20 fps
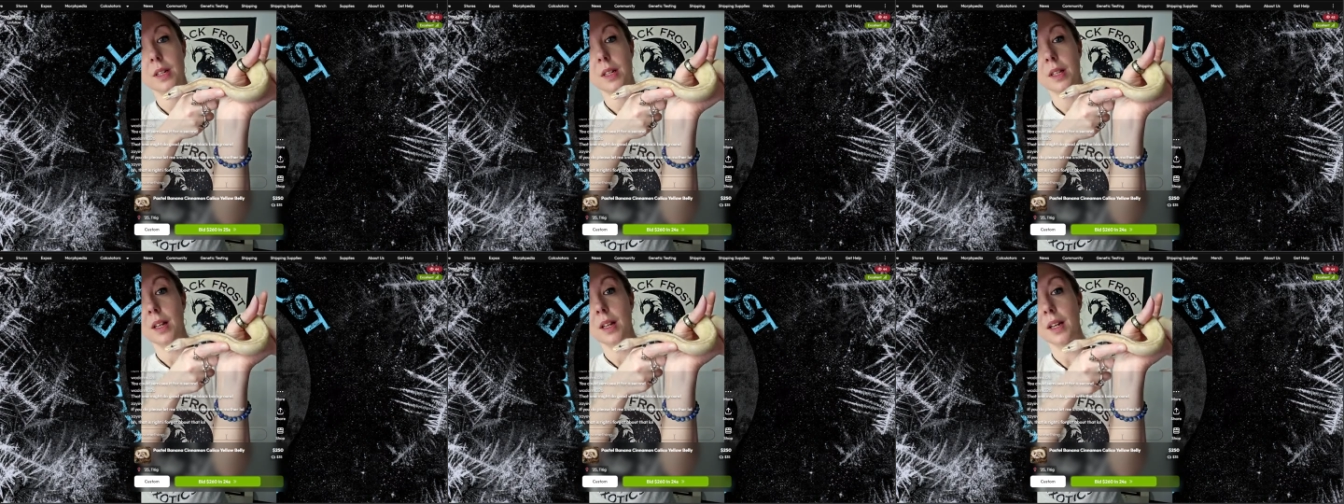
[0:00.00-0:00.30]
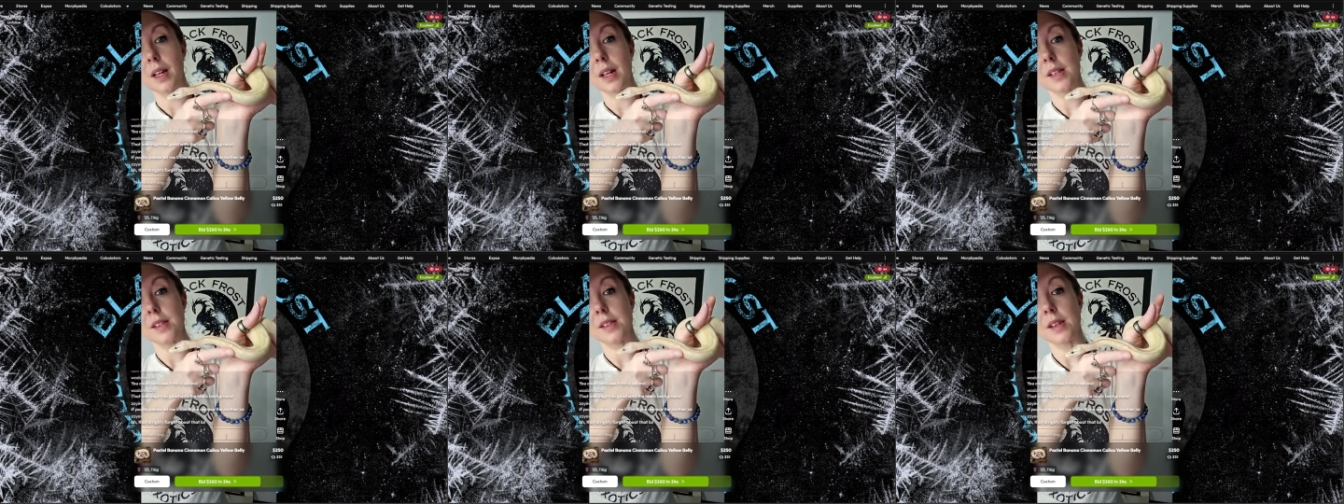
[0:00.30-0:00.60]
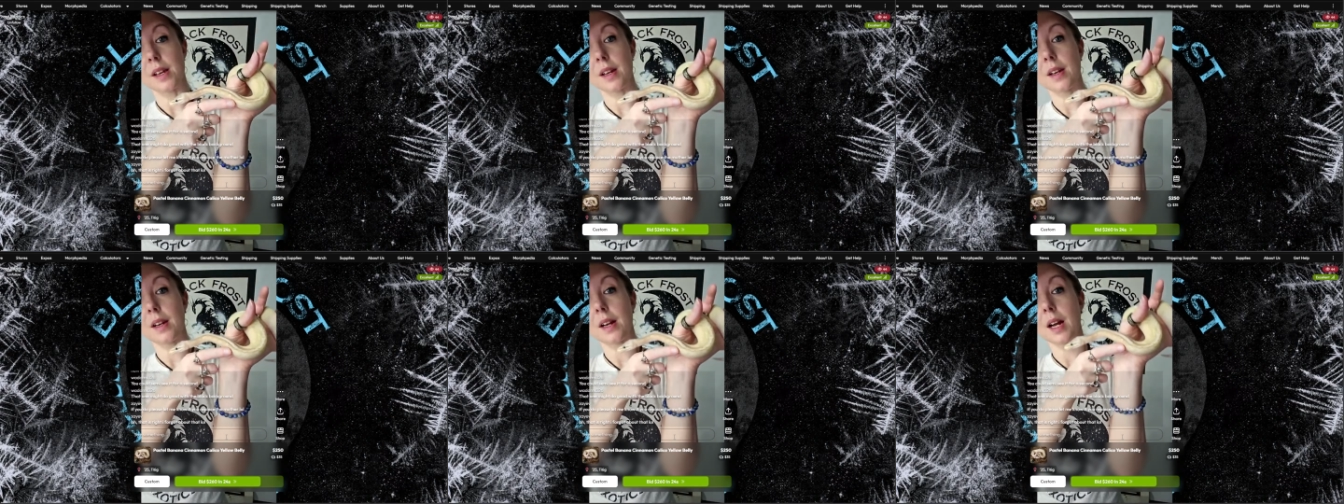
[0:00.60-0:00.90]
like I
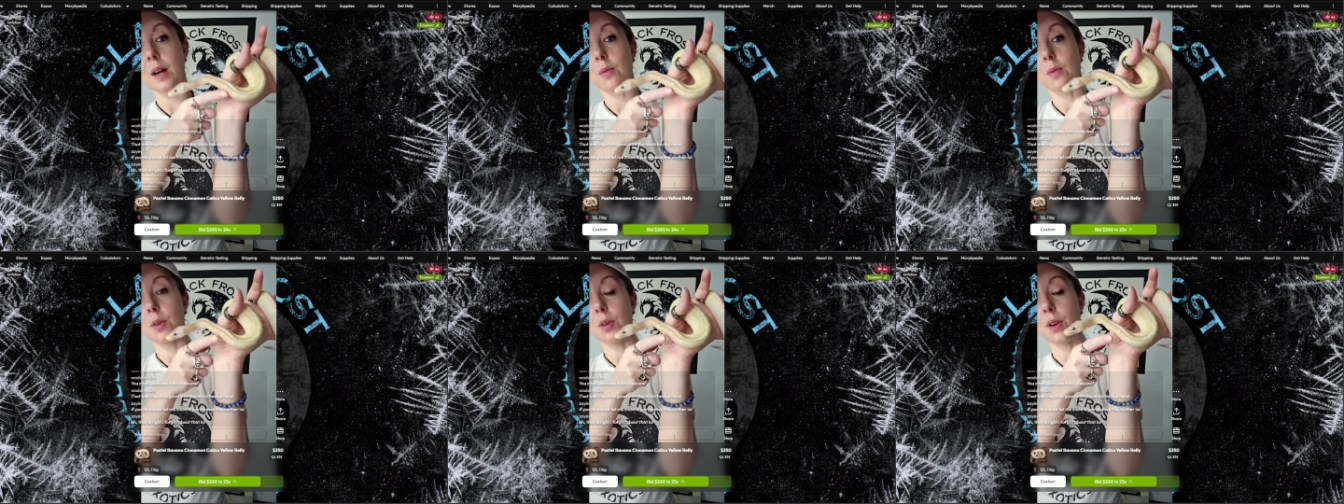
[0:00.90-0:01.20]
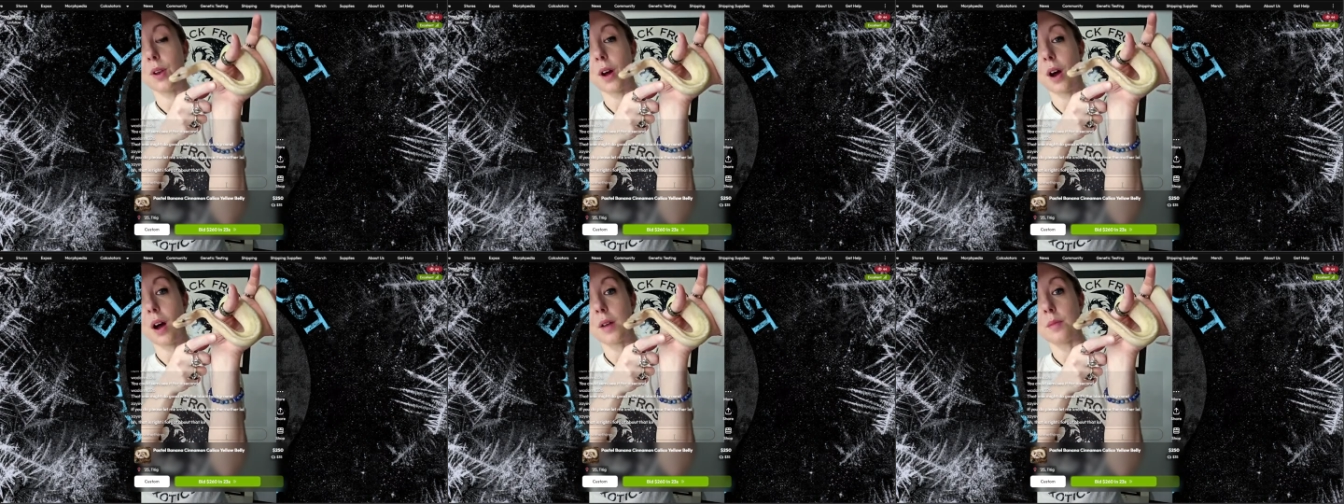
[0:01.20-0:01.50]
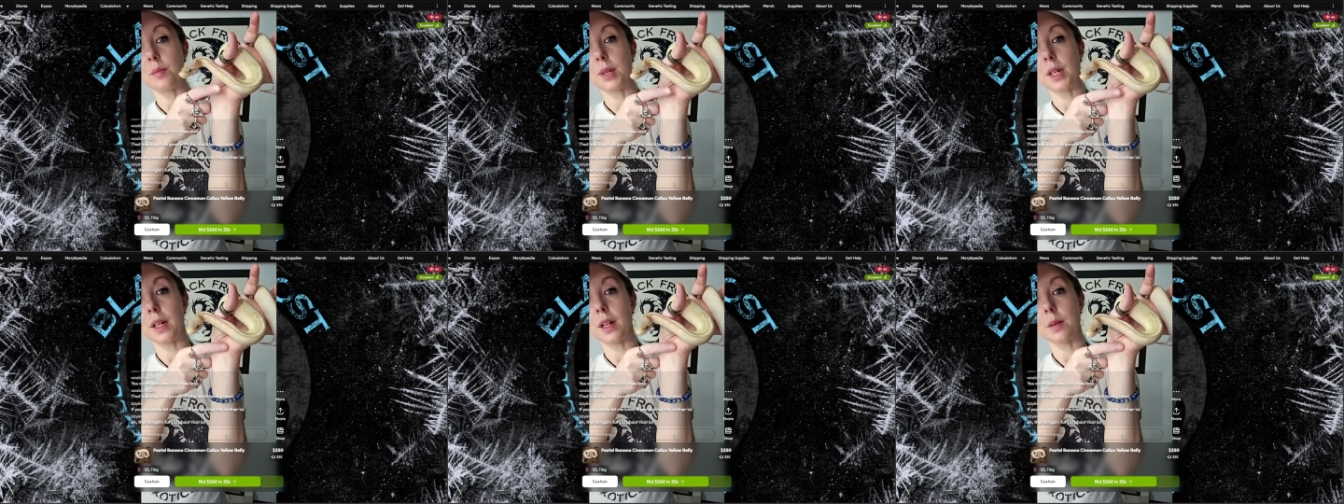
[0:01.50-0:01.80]
said, I will not
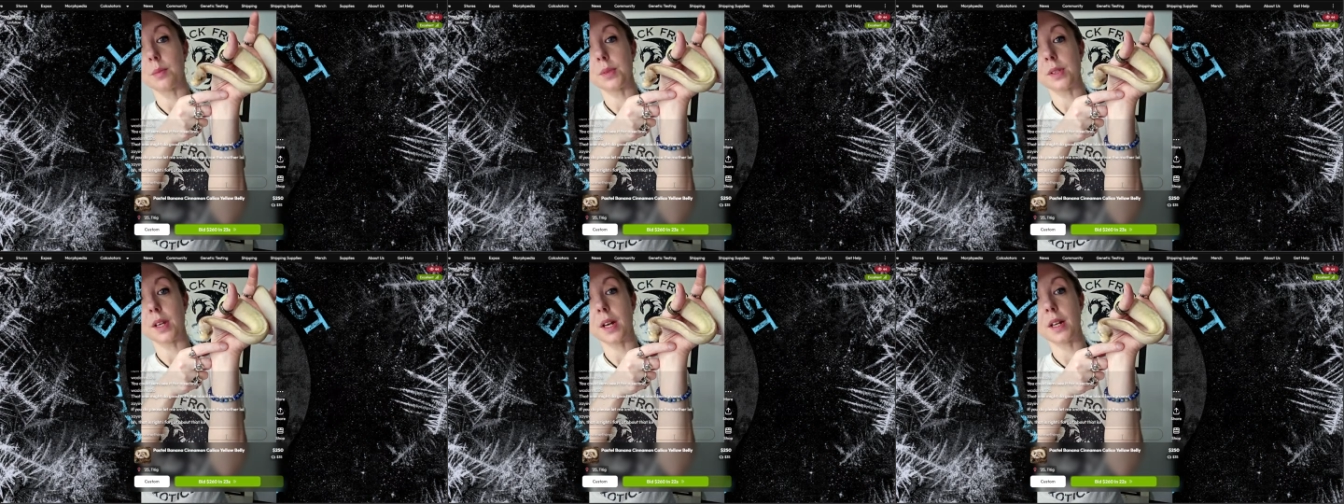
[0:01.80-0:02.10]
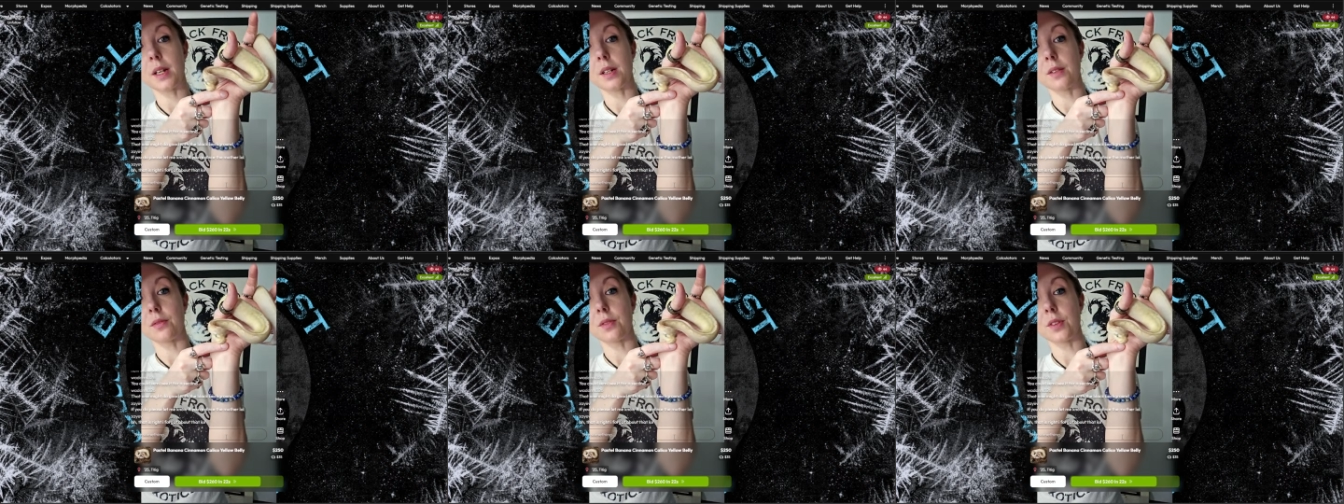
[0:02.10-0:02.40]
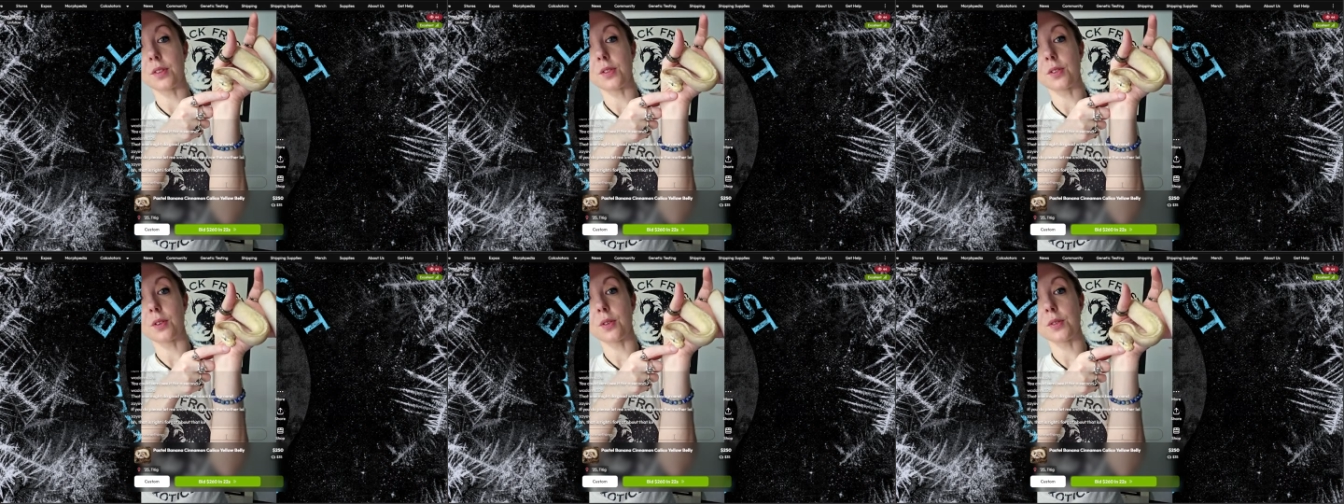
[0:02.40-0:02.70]
be upset if
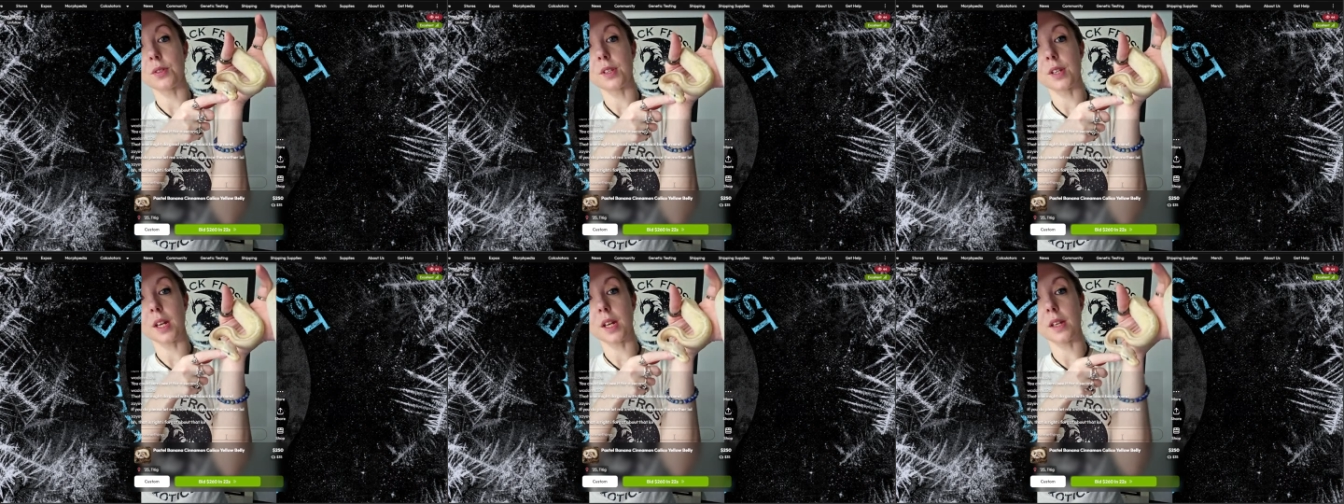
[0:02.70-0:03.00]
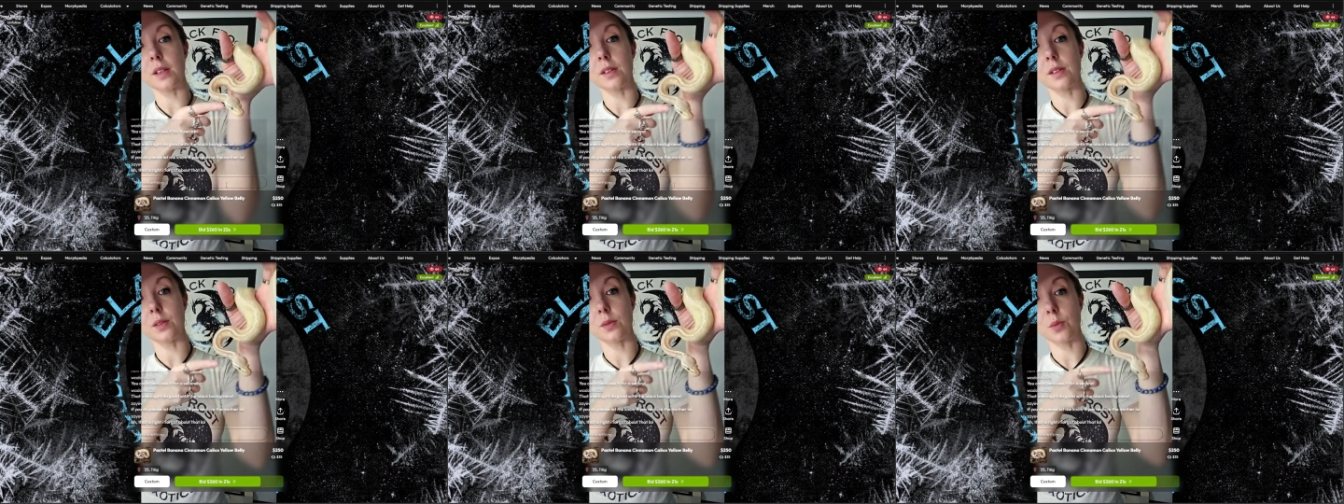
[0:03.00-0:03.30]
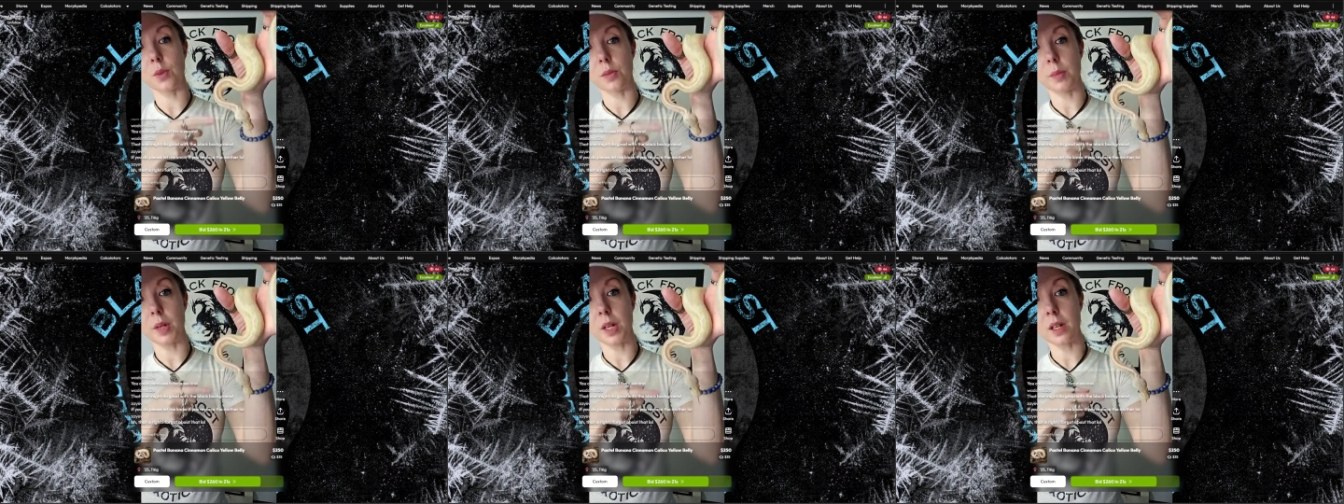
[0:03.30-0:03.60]
this girl stays
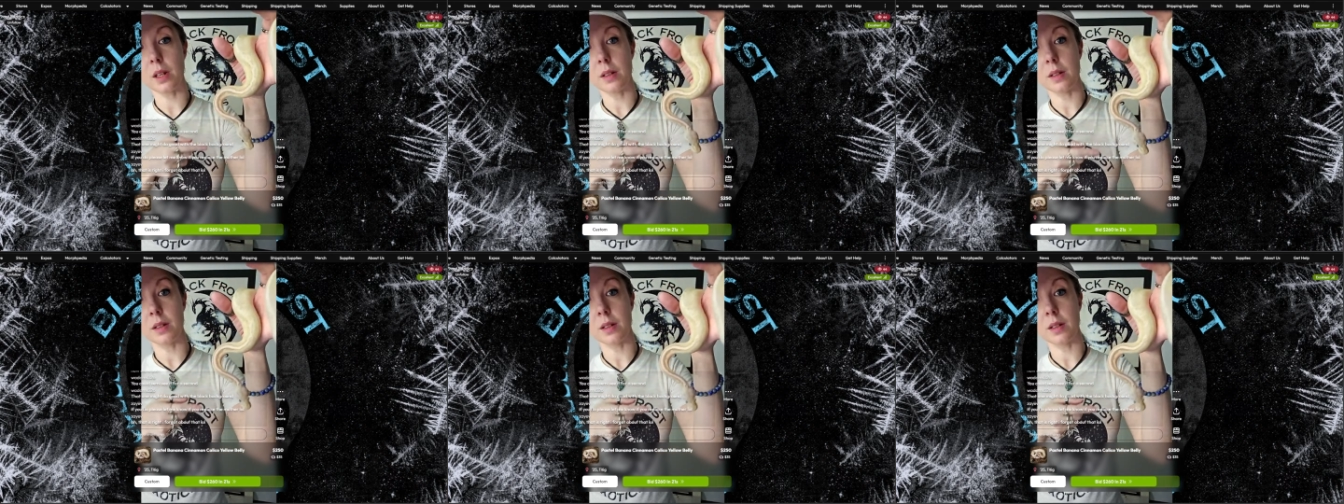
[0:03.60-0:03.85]
with me.